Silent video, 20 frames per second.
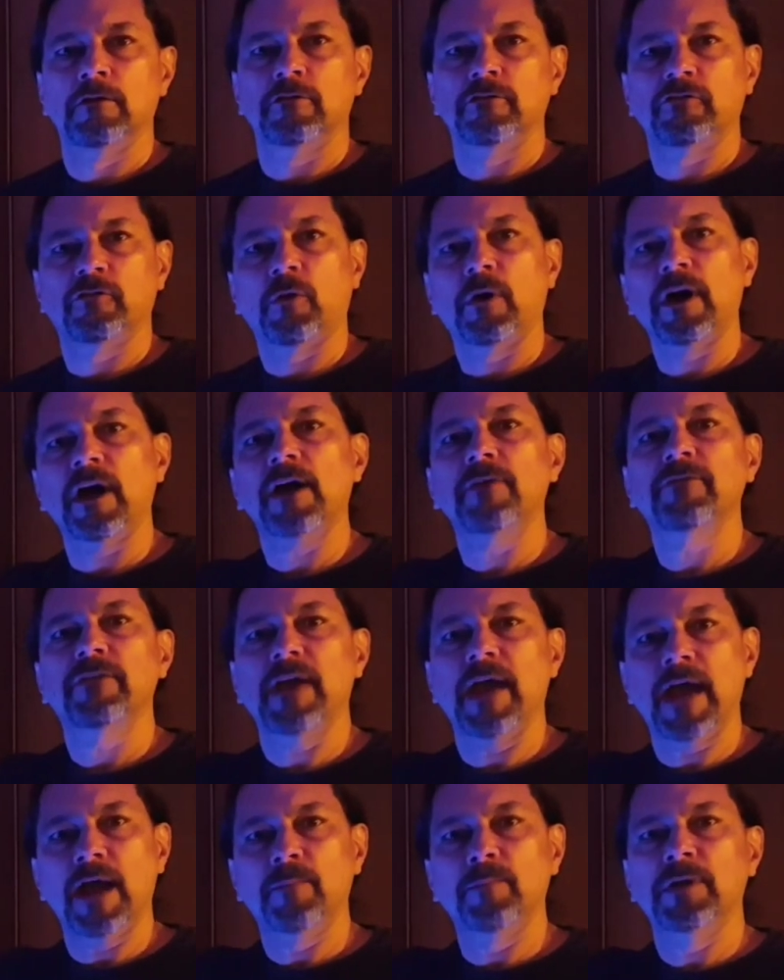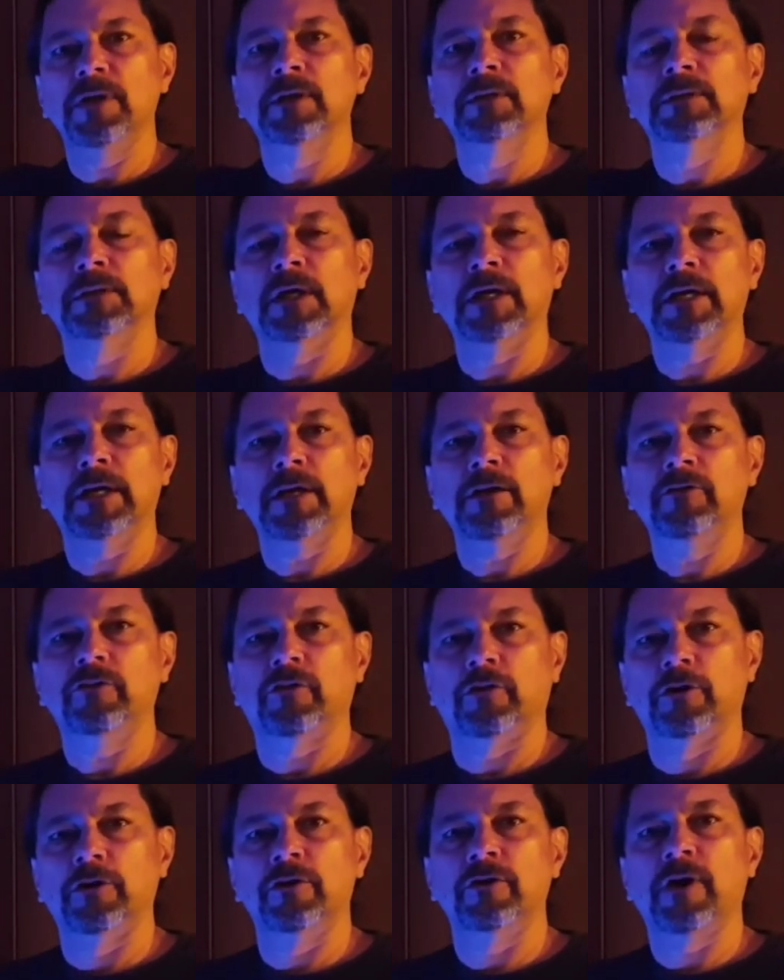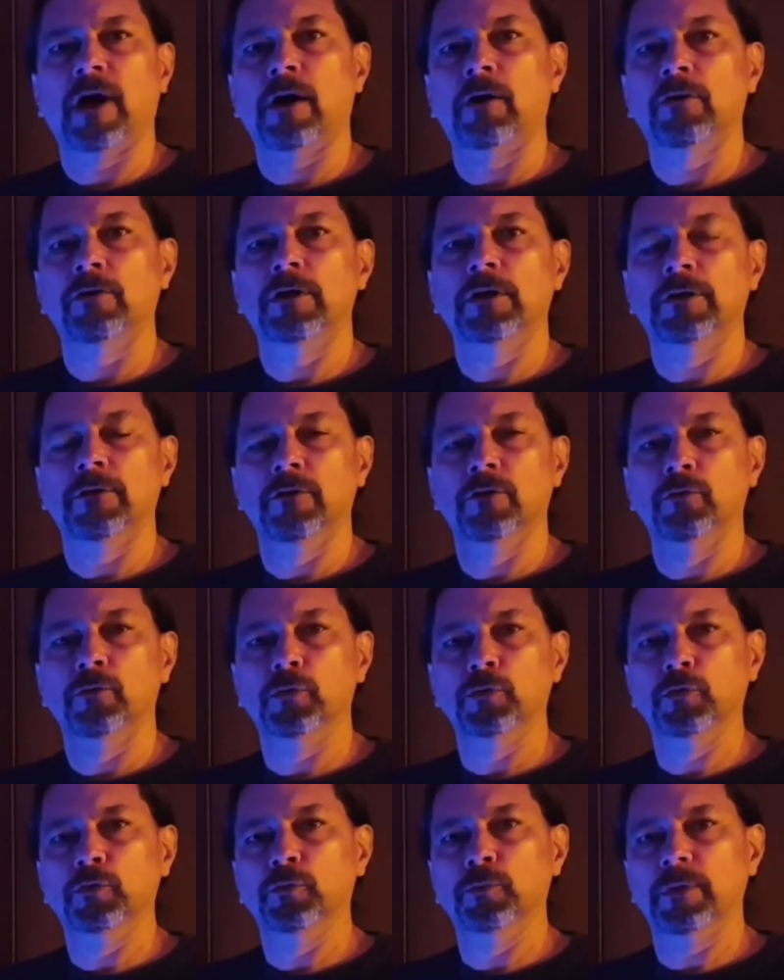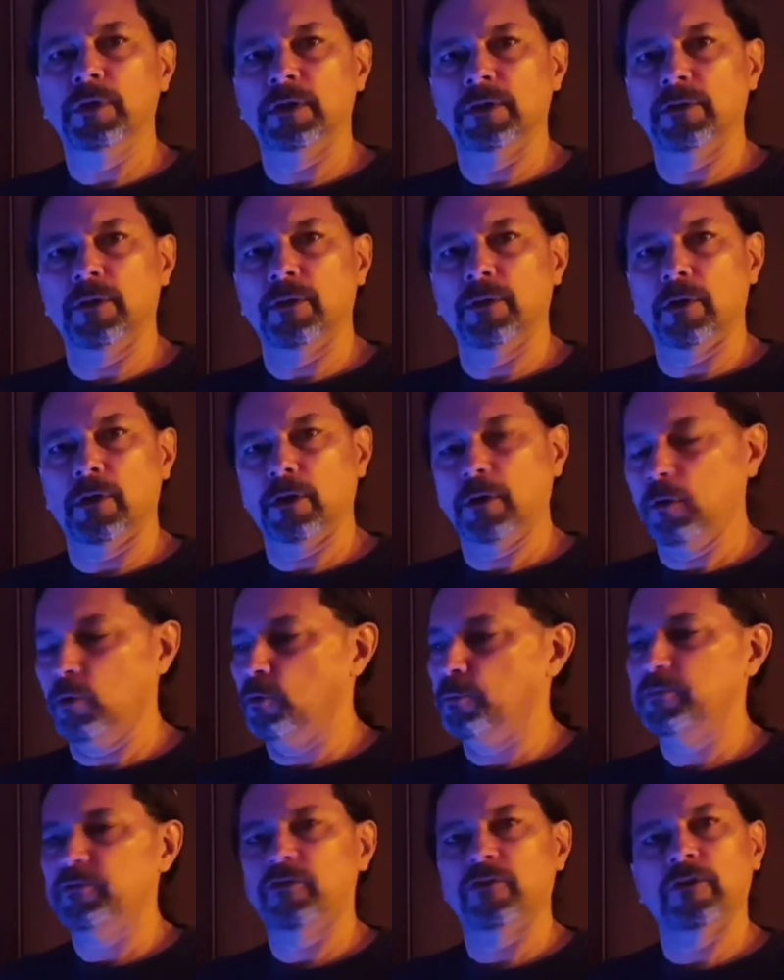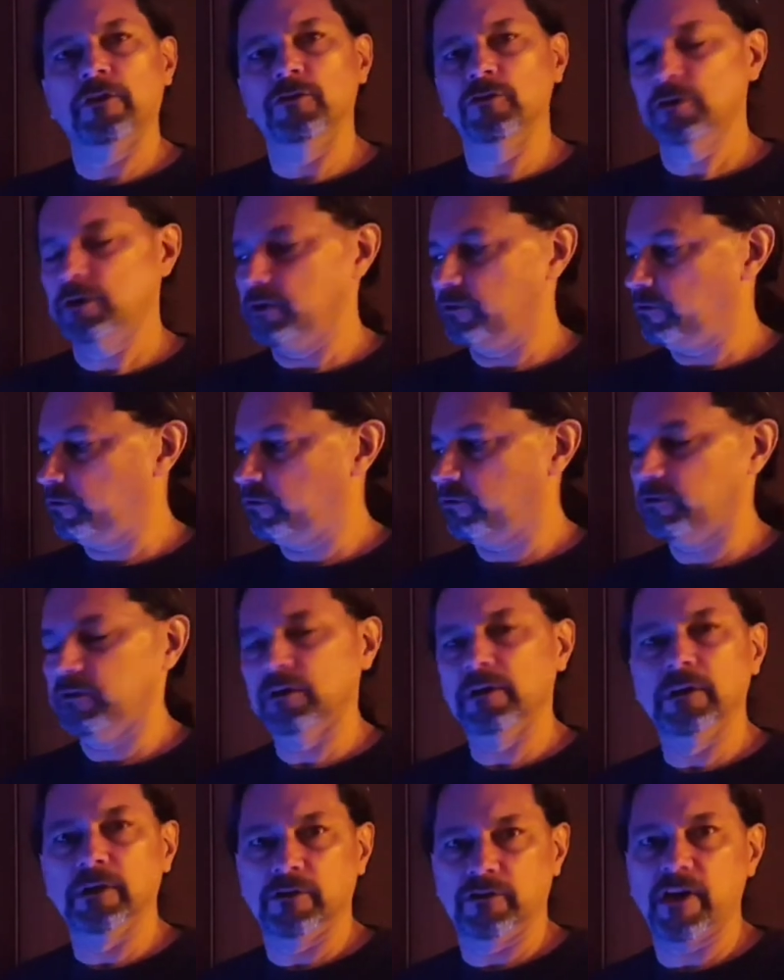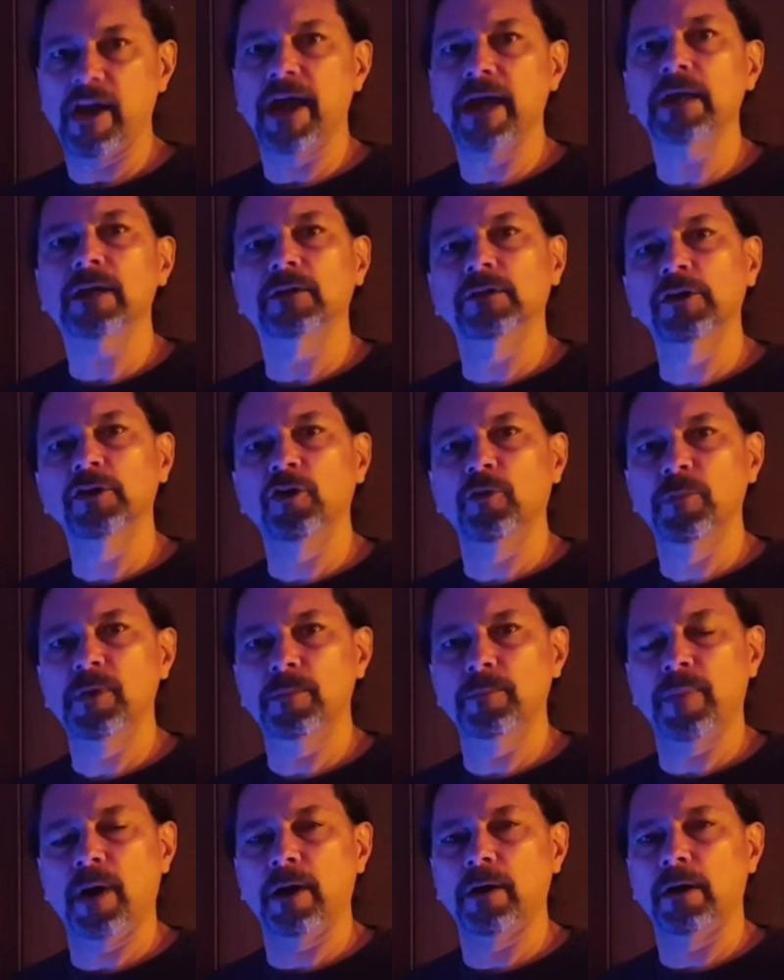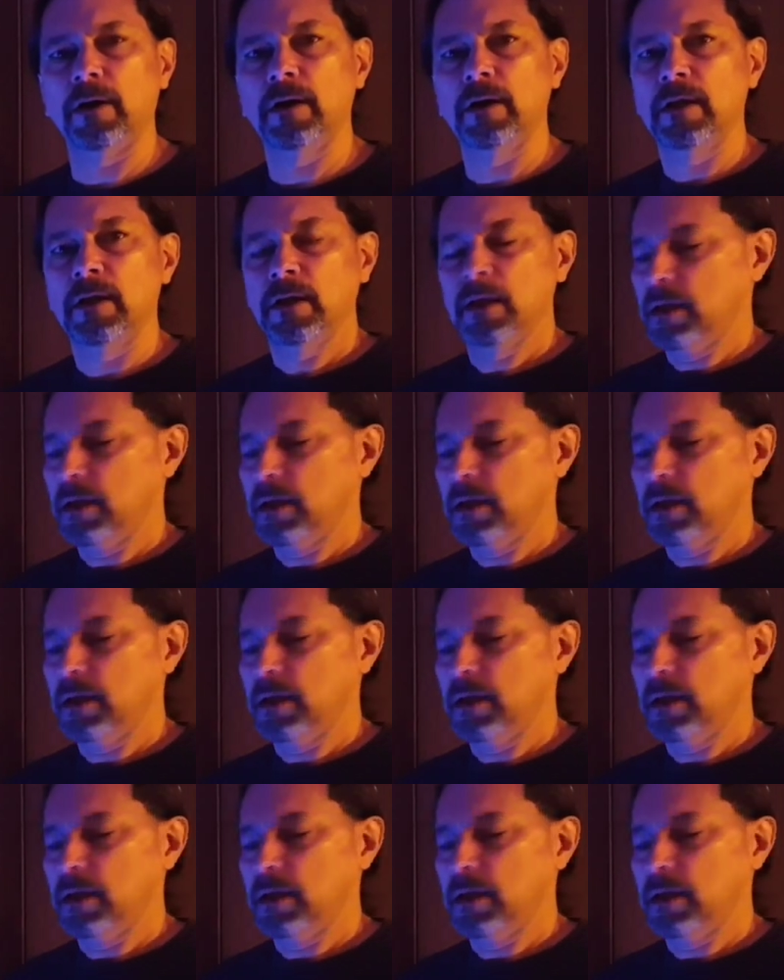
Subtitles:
So I have the ambient lighting turned down in the room in the hopes that you can see the tank a little bit better.